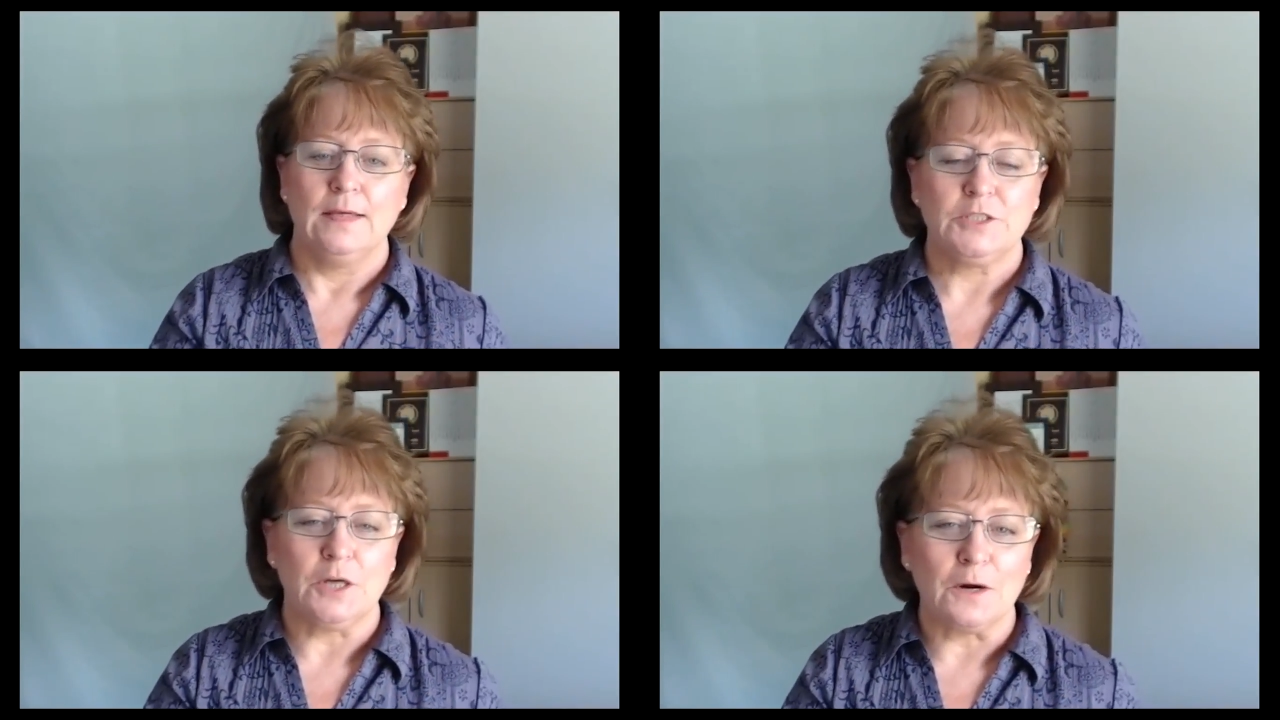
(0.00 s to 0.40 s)

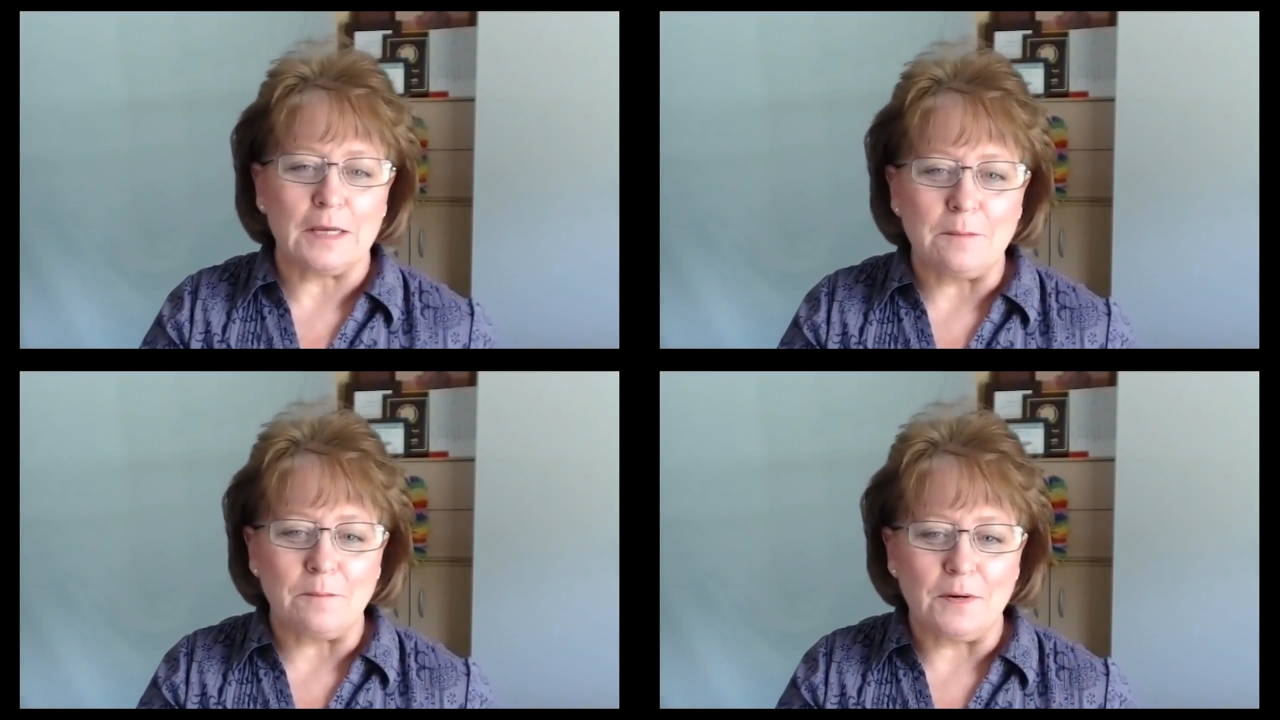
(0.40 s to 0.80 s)

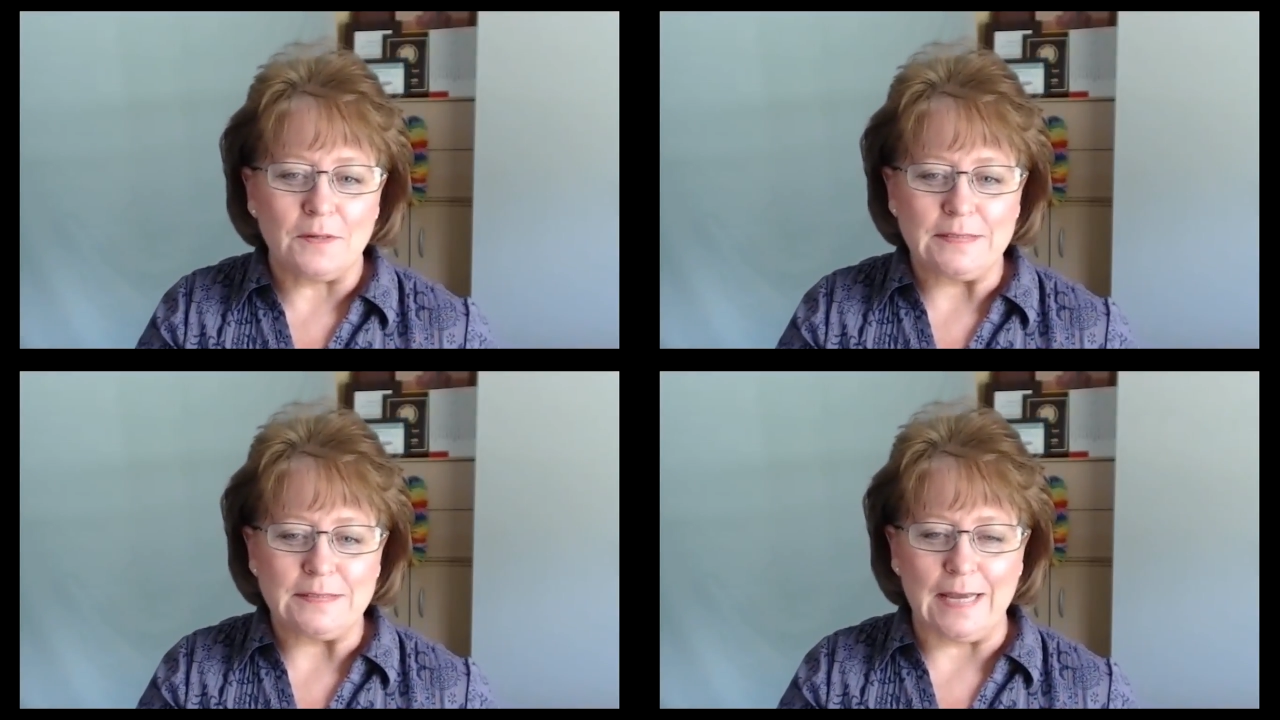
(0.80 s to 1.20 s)
Charlene
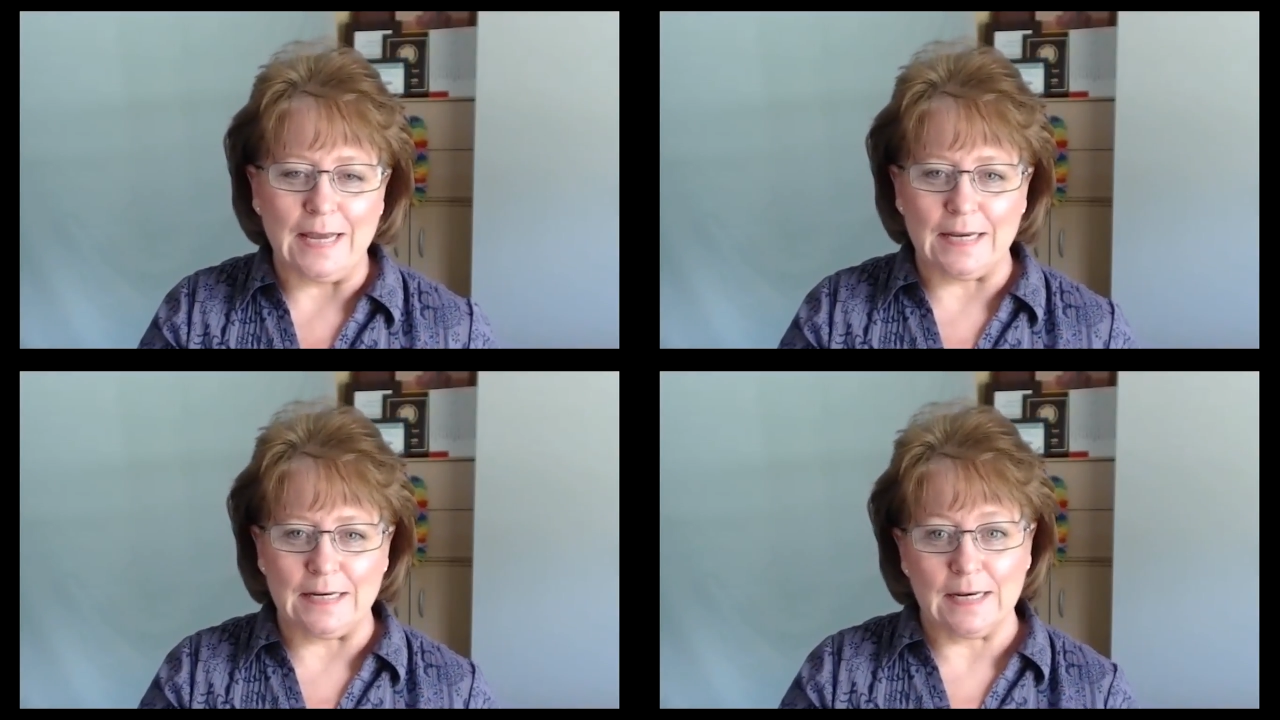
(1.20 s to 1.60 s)
Burke
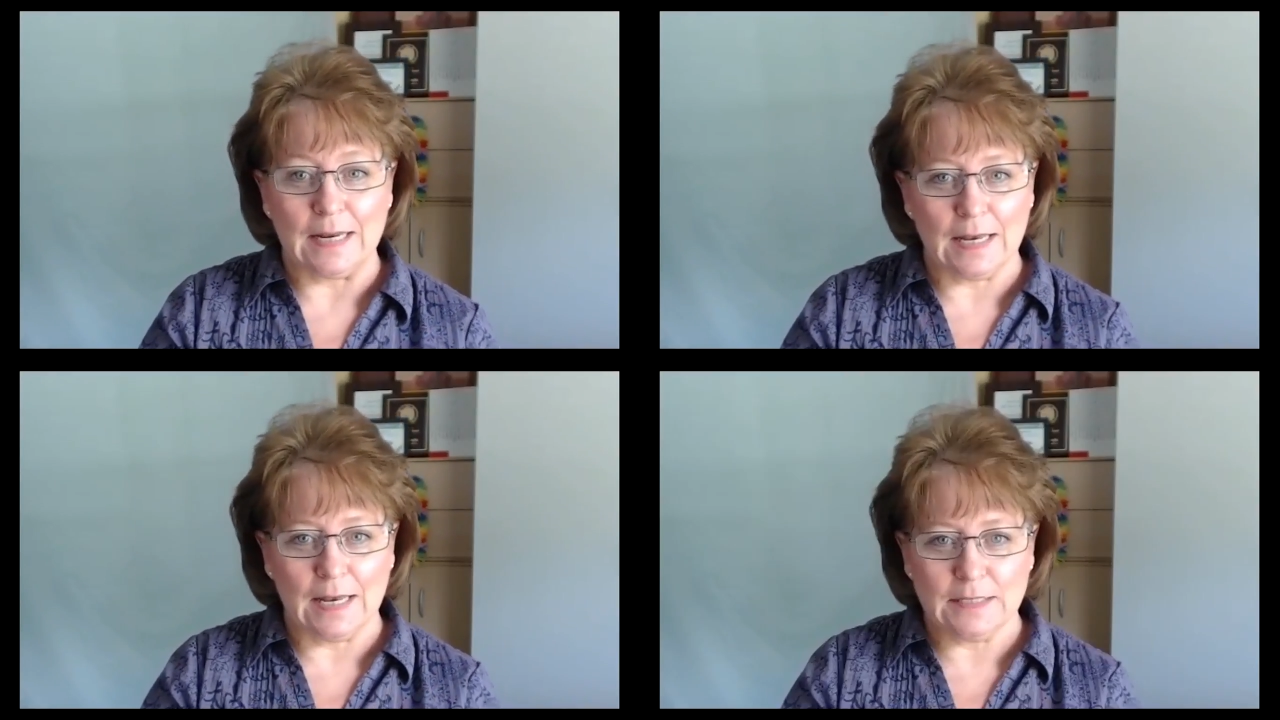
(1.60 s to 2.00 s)
saying,
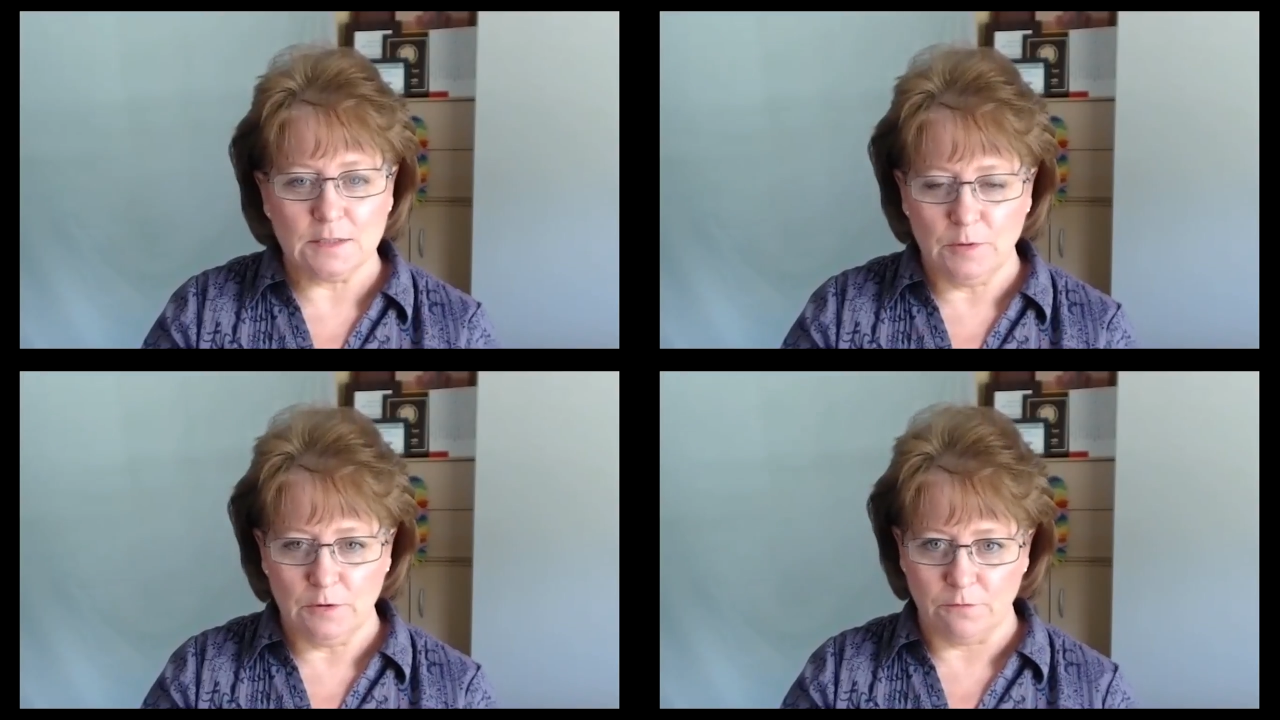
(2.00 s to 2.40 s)

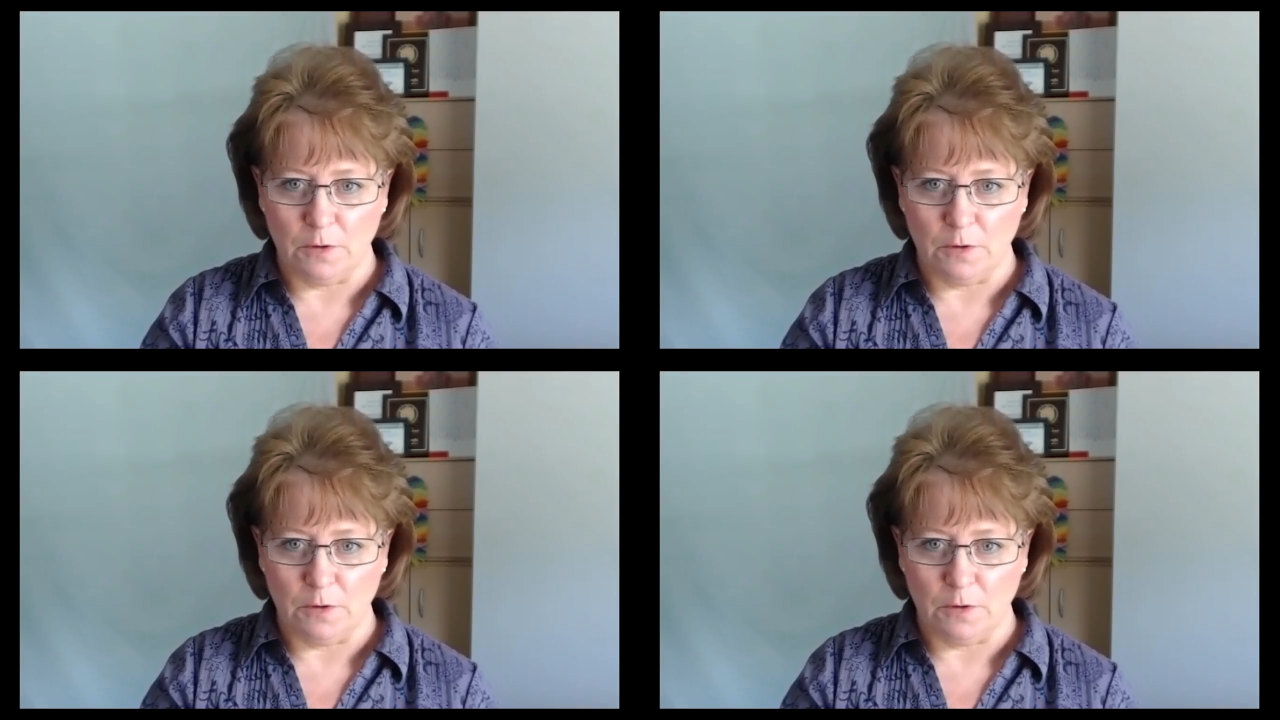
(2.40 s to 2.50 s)
let's move